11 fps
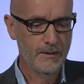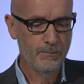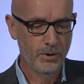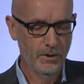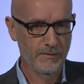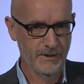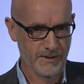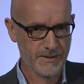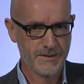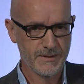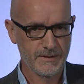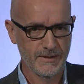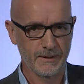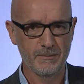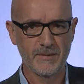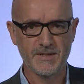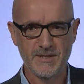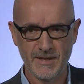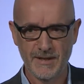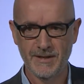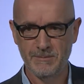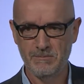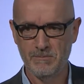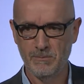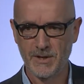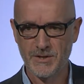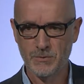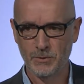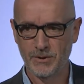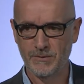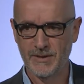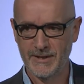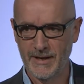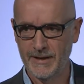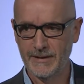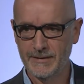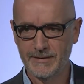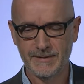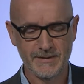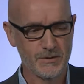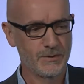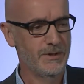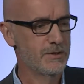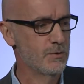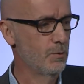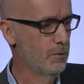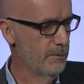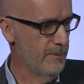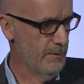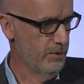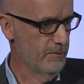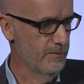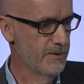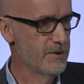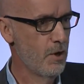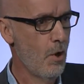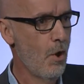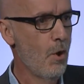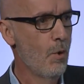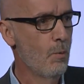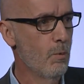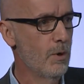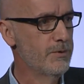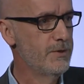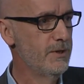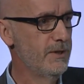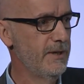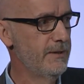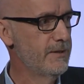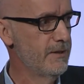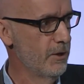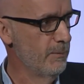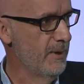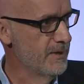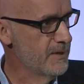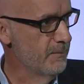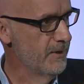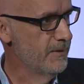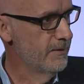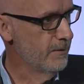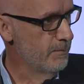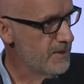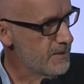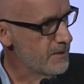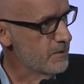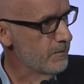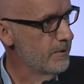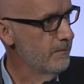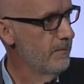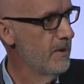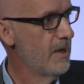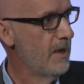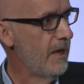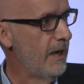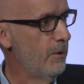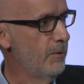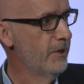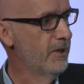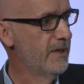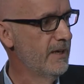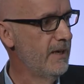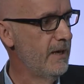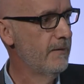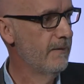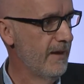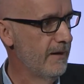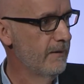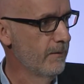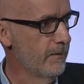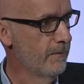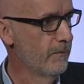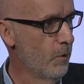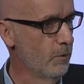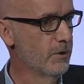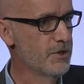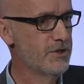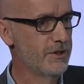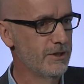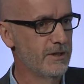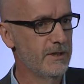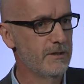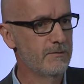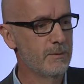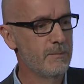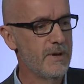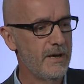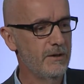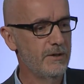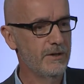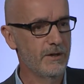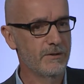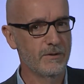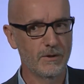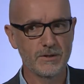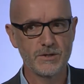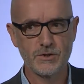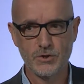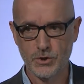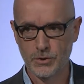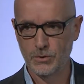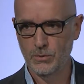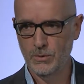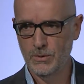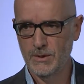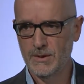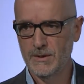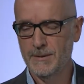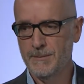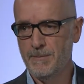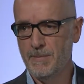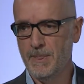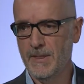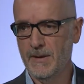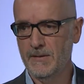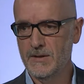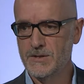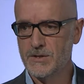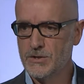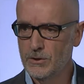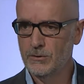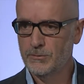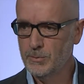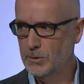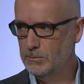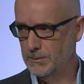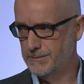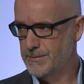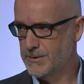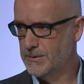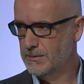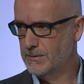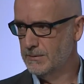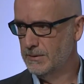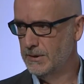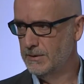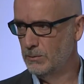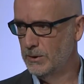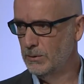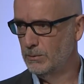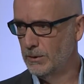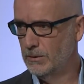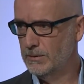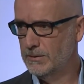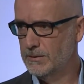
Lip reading: Provenance is the other buzzword of the day. It's all about provenance. What do you need to know about somebody to do business with them? How going to get that knowledge that you need of them? How do you know the knowledge is true? And these are solved problems in the real world.